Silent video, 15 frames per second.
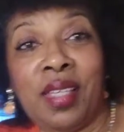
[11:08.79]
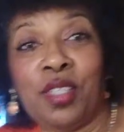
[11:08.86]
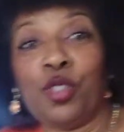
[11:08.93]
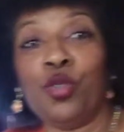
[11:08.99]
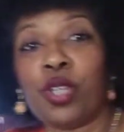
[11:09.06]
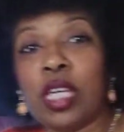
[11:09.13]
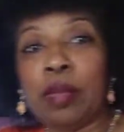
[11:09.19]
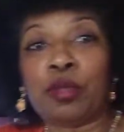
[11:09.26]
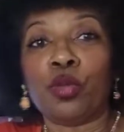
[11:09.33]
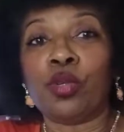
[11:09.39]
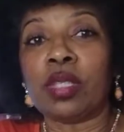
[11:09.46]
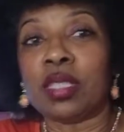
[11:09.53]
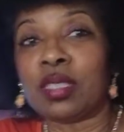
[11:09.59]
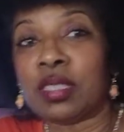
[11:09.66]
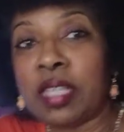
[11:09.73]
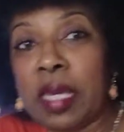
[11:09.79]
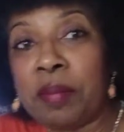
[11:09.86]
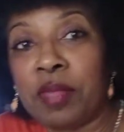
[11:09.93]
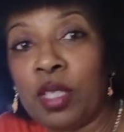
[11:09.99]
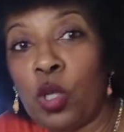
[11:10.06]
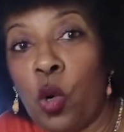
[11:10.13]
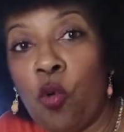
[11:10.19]
You keep doing the
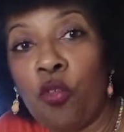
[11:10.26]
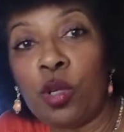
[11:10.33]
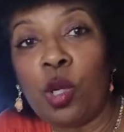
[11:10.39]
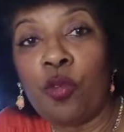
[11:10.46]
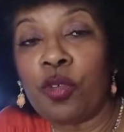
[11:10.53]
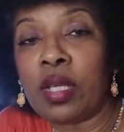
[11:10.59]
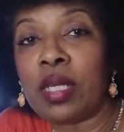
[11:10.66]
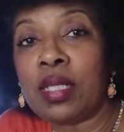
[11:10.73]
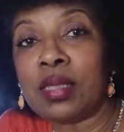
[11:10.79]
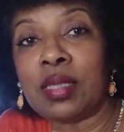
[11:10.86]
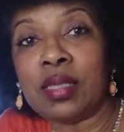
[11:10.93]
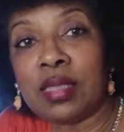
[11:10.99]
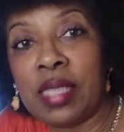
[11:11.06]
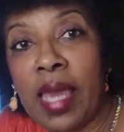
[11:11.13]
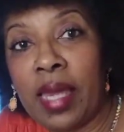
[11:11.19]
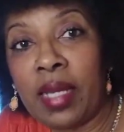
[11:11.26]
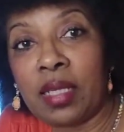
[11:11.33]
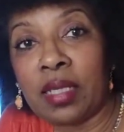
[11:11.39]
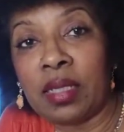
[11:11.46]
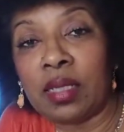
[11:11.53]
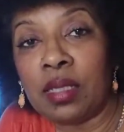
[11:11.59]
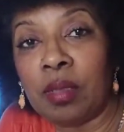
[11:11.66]
same thing over and over again. It's
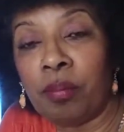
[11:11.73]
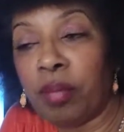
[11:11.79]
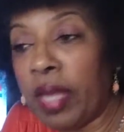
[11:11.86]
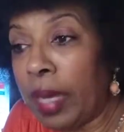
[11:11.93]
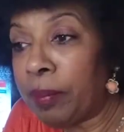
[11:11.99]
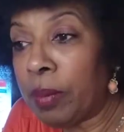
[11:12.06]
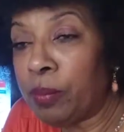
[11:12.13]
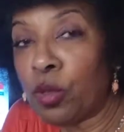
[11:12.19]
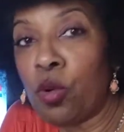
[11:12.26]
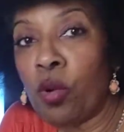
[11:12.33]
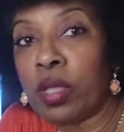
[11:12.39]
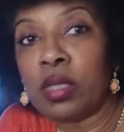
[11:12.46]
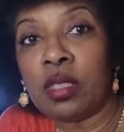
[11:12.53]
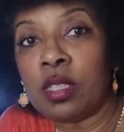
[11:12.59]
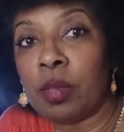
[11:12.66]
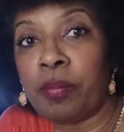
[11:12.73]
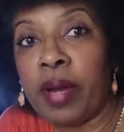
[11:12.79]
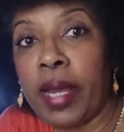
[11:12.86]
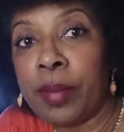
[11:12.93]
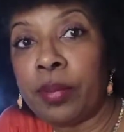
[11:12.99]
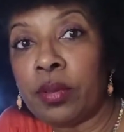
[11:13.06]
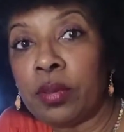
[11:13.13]
insanity. Black people going into the
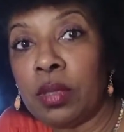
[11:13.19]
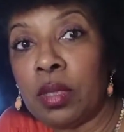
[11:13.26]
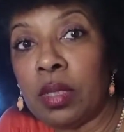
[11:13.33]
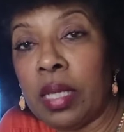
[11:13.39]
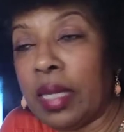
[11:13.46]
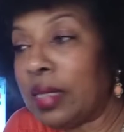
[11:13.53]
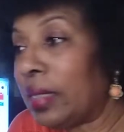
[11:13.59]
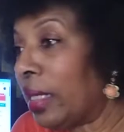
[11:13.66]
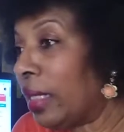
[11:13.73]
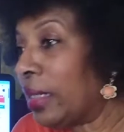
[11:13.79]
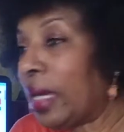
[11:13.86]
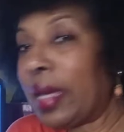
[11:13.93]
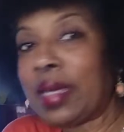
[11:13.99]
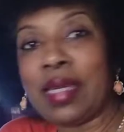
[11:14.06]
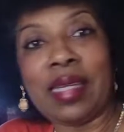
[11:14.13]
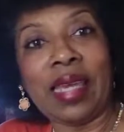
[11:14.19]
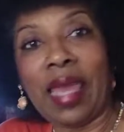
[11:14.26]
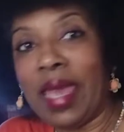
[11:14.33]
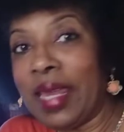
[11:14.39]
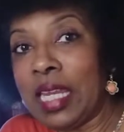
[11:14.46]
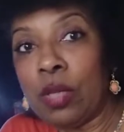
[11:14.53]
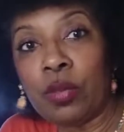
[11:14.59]
Bible and not getting
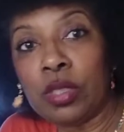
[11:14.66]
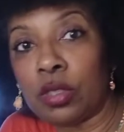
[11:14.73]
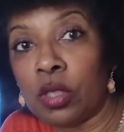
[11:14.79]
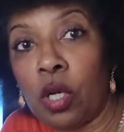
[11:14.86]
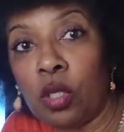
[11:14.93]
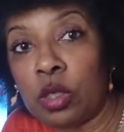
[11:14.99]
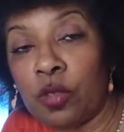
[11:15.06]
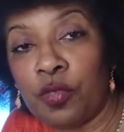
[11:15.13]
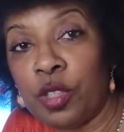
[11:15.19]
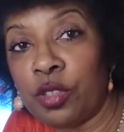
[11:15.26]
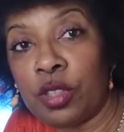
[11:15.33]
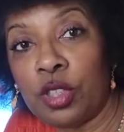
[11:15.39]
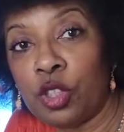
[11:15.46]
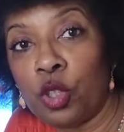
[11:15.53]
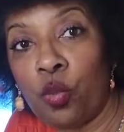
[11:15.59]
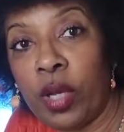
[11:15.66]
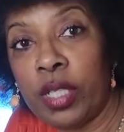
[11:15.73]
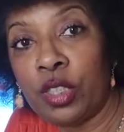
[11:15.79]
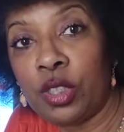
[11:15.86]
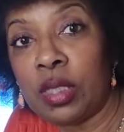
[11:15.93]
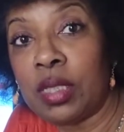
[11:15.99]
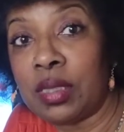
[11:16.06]
any results of your
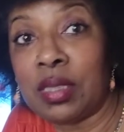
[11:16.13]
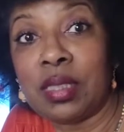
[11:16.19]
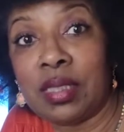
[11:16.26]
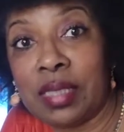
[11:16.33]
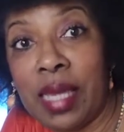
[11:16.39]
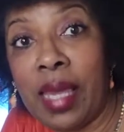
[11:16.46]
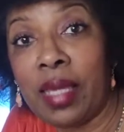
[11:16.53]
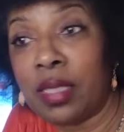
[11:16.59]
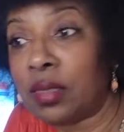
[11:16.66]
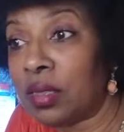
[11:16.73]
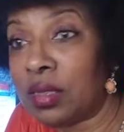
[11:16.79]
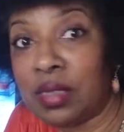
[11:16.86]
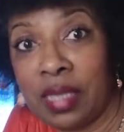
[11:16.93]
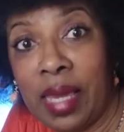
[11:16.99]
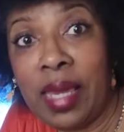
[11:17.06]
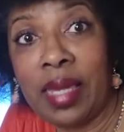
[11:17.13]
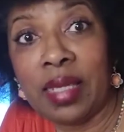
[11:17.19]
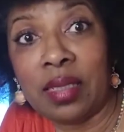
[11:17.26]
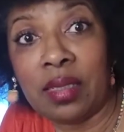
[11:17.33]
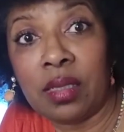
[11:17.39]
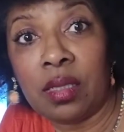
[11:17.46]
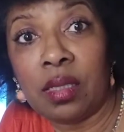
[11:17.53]
situation is insane. It's
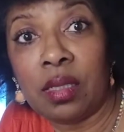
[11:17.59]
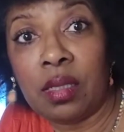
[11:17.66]
insane.